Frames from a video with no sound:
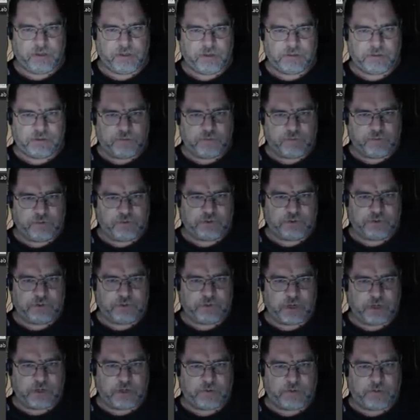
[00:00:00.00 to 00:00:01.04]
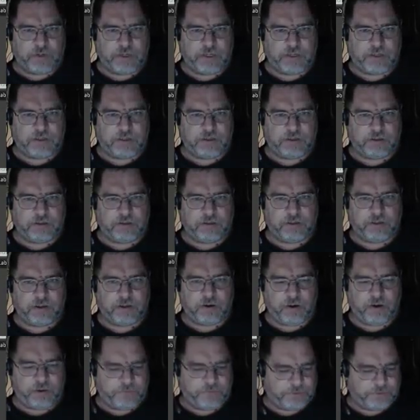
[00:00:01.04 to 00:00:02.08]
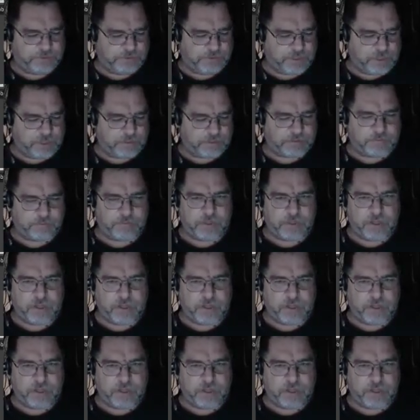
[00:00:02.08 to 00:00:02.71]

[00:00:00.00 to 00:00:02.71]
So when you're zoomed all the way in, like, all right, this is awesome,